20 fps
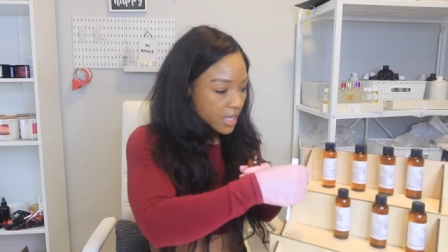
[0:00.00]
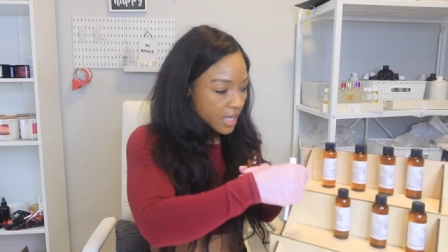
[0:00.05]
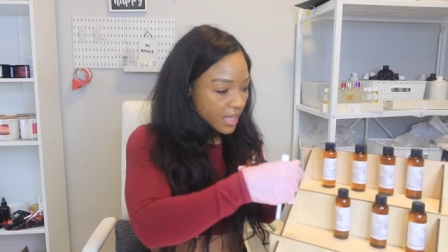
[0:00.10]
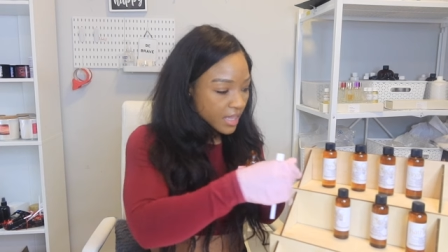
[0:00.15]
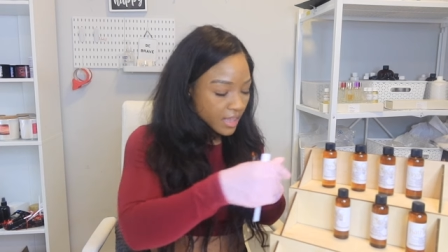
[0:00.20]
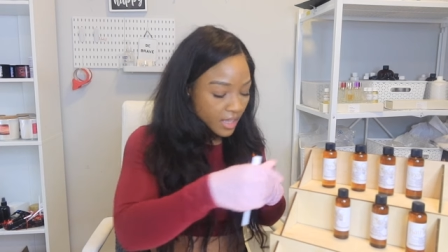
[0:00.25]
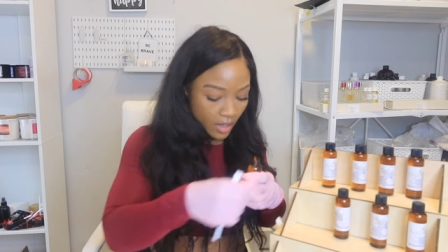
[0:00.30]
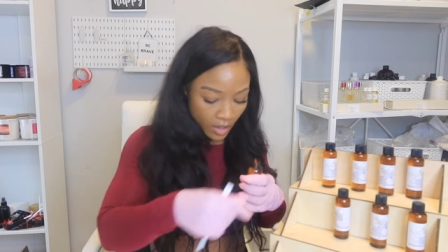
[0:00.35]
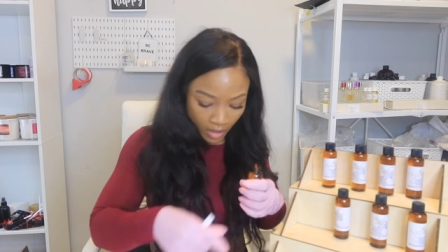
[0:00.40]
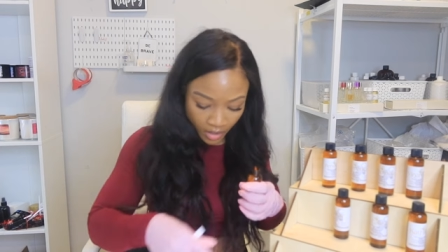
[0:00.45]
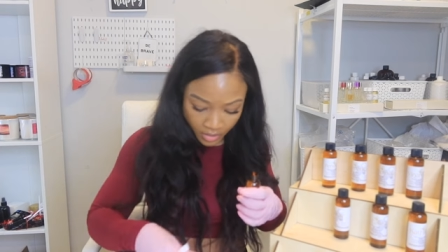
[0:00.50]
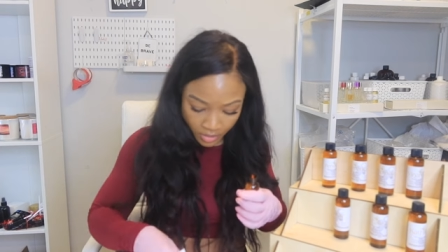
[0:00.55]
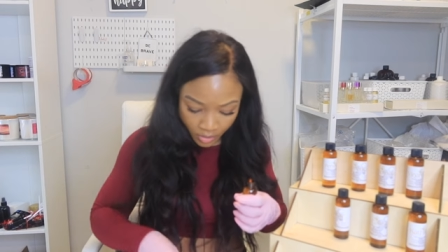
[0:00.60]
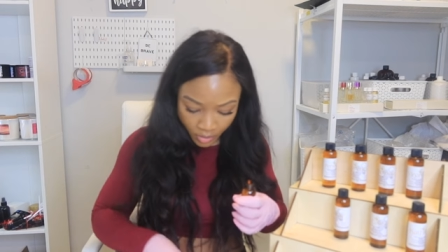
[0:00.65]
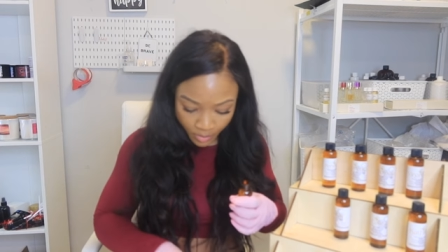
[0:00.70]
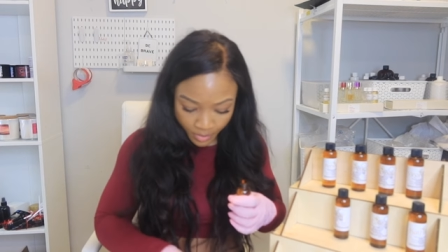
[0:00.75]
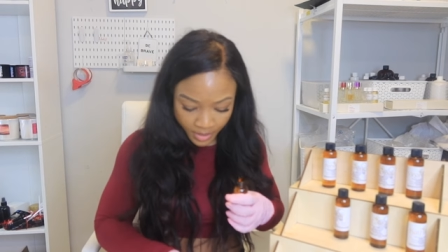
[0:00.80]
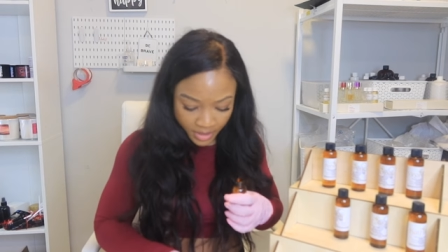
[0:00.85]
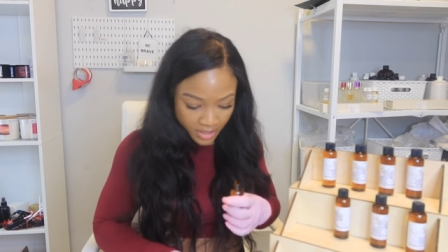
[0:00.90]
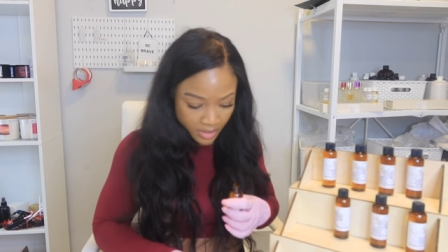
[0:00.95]
I think they all
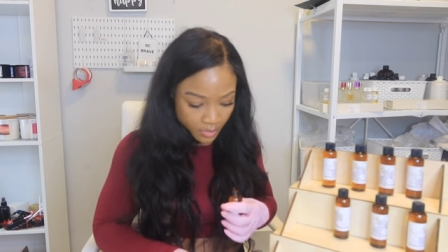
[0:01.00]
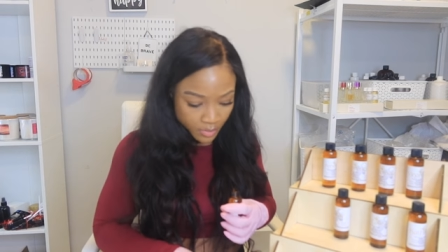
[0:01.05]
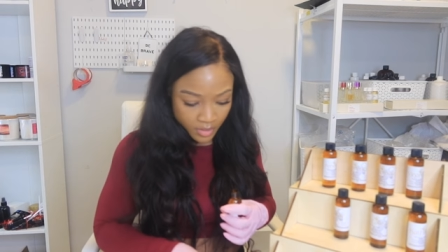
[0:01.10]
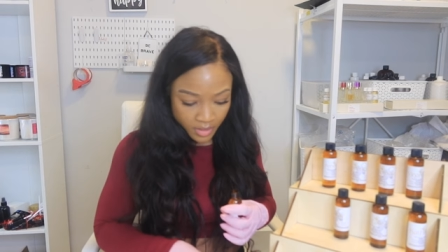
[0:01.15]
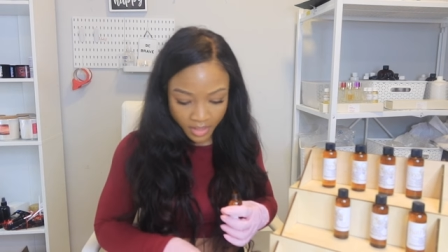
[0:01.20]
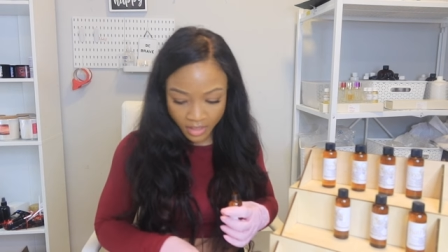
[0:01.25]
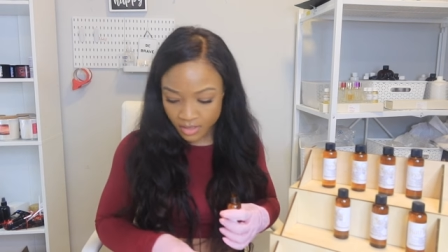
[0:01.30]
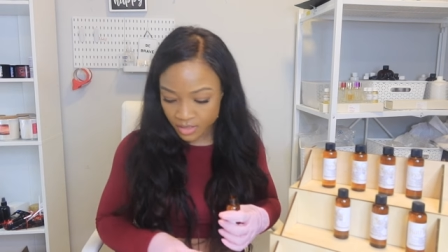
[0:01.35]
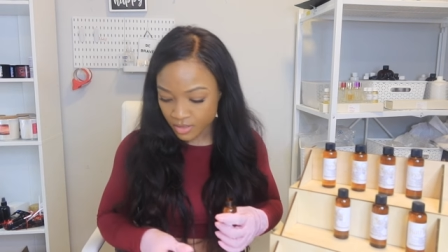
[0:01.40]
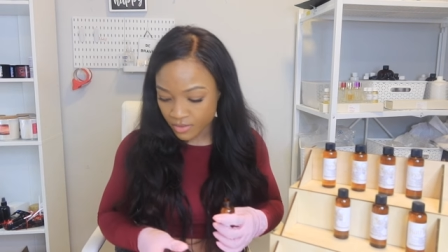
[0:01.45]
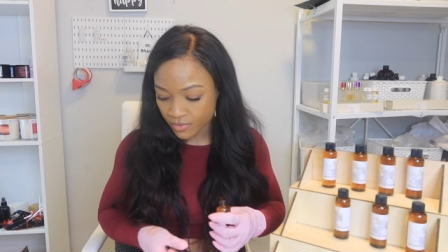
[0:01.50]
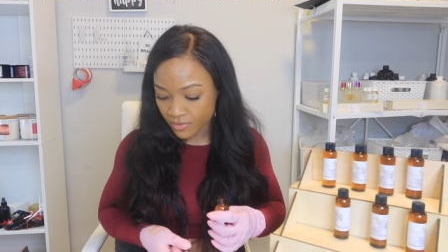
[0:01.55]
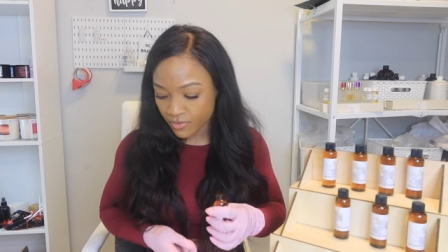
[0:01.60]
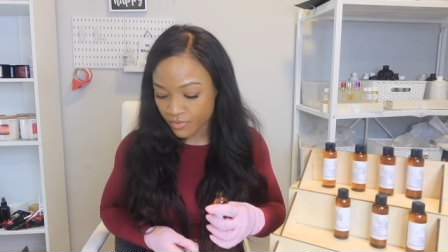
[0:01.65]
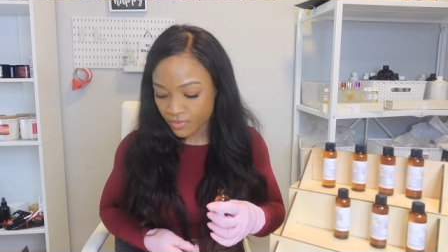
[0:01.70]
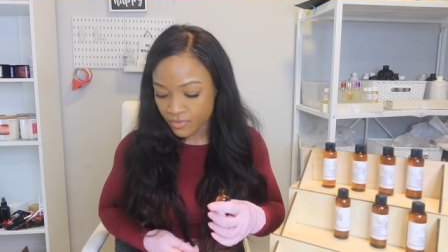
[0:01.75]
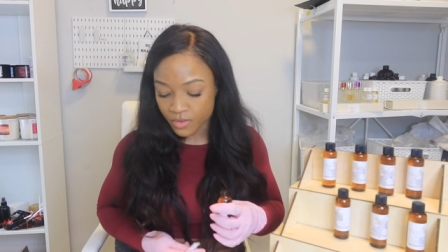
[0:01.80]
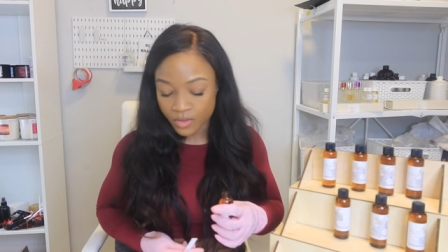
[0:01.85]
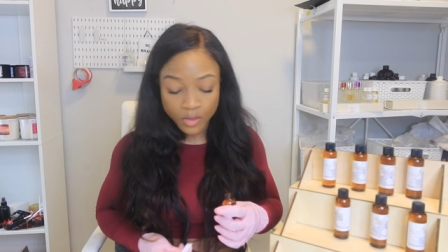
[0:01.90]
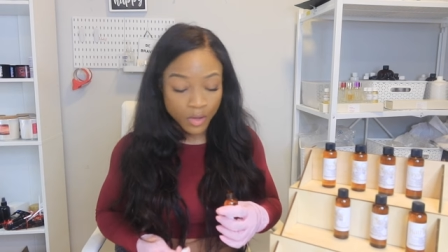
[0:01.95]
do, but this one, they just,
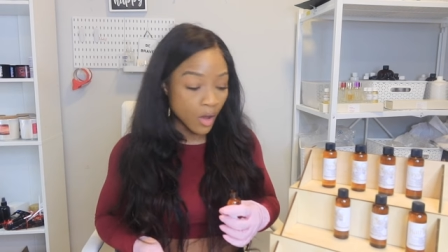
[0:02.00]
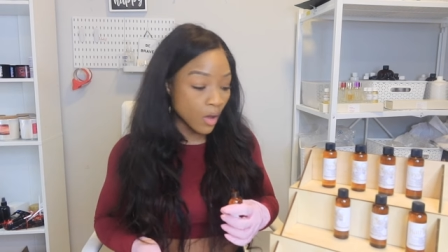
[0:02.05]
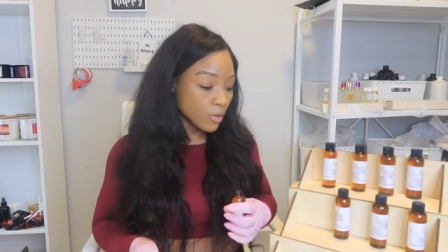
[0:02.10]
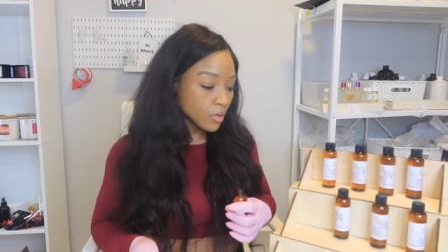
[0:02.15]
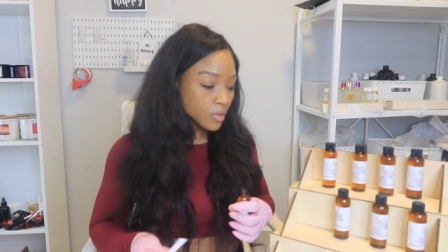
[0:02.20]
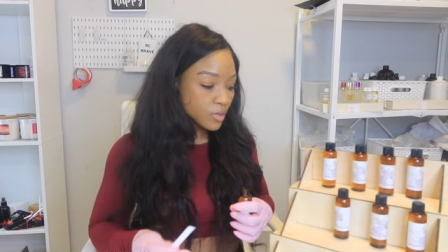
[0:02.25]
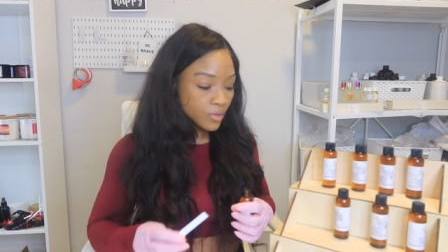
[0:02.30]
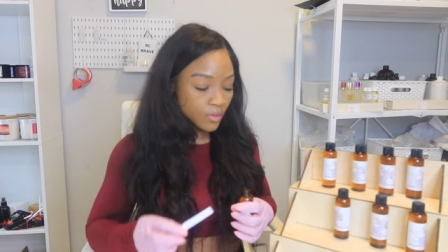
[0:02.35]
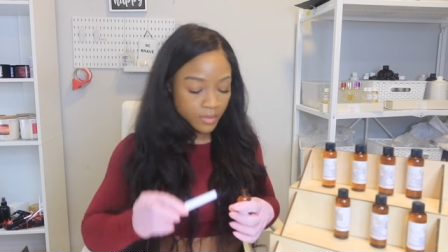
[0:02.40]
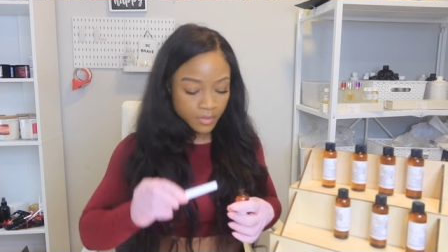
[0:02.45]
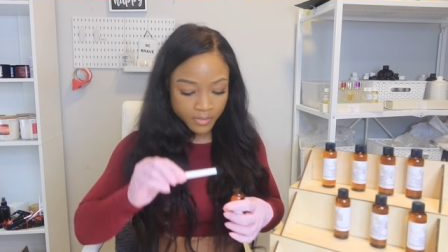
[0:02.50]
only two